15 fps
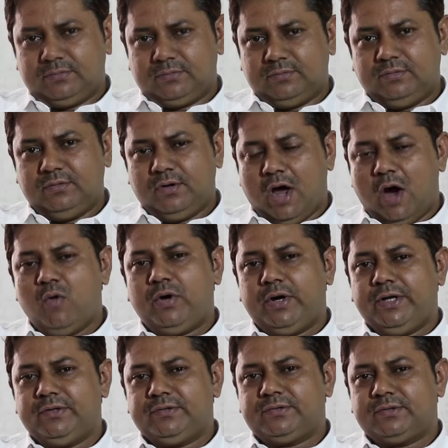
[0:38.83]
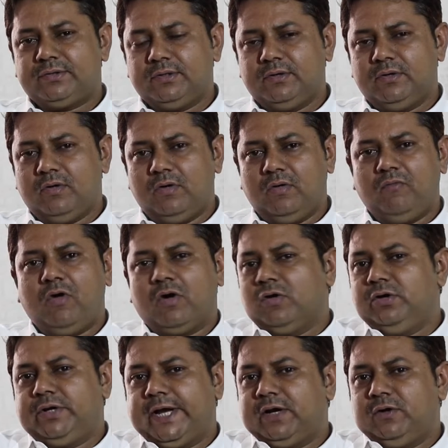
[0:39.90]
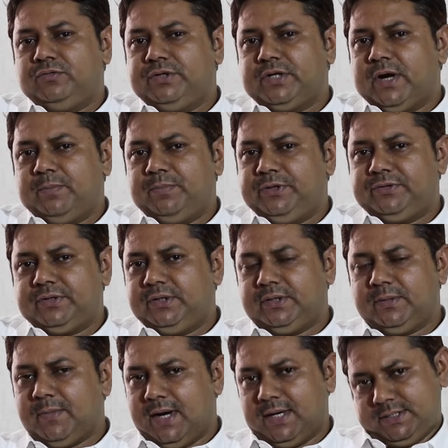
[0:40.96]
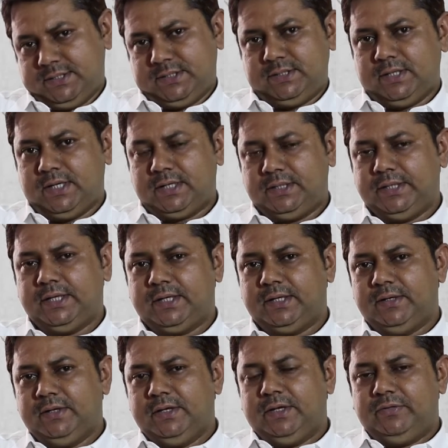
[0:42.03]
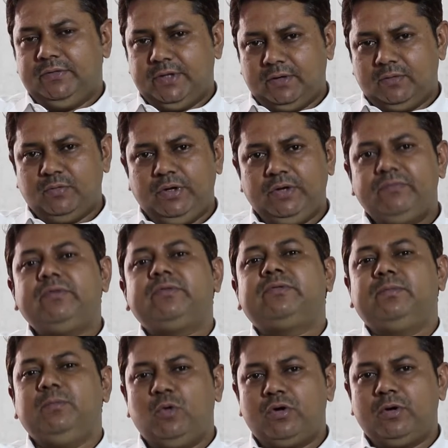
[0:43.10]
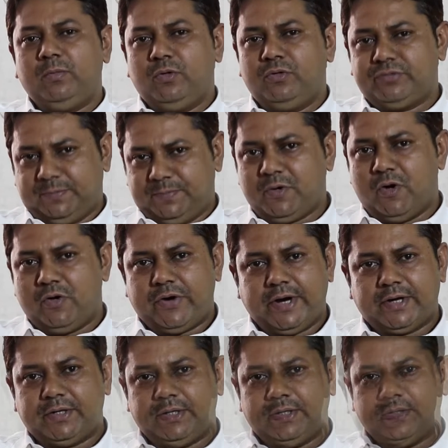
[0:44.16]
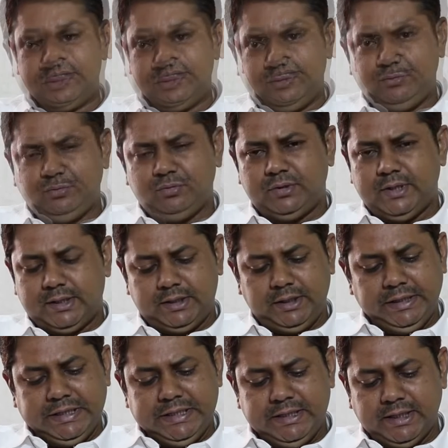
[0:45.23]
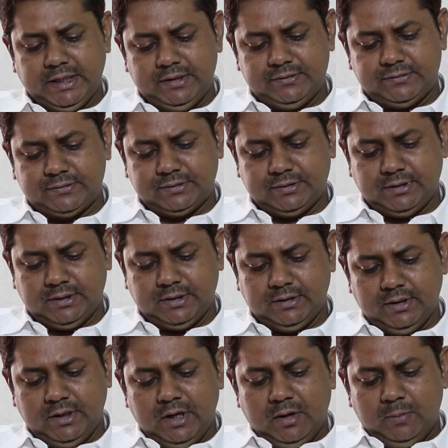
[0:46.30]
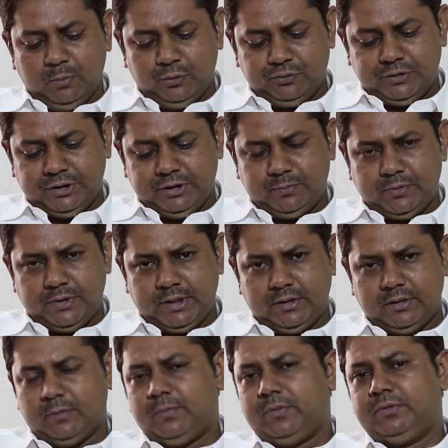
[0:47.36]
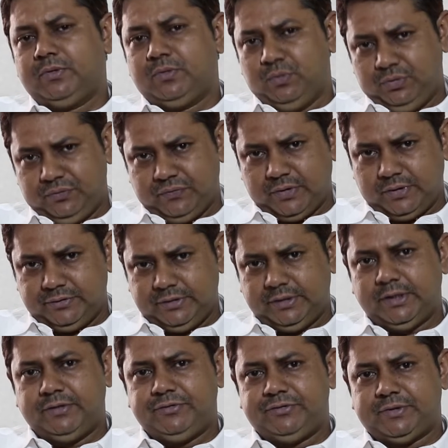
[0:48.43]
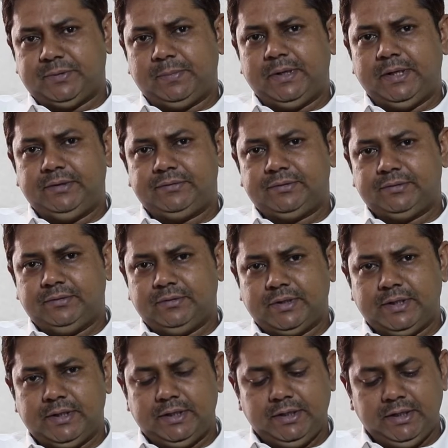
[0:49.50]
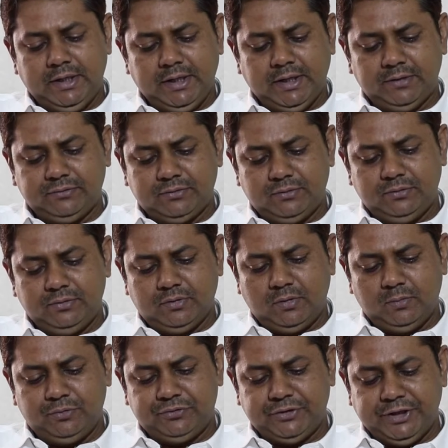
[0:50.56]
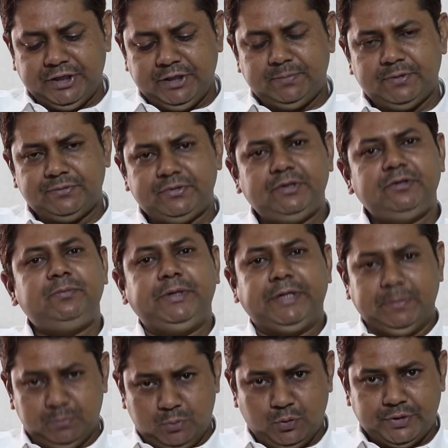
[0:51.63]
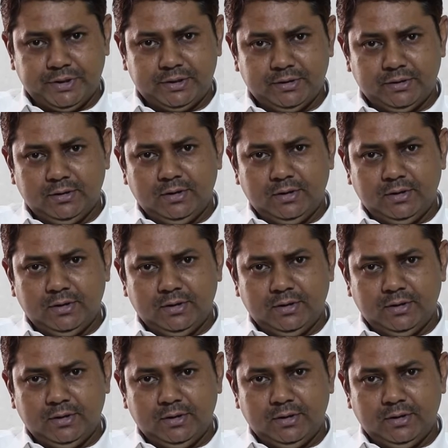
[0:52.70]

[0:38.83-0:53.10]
So nowadays, what all technology companies are in the market are there. They are going for more and more subcontracting. You know that India is mostly dependent upon crude for its energy supplies. Okay, and India's crude almost 80% is being imported.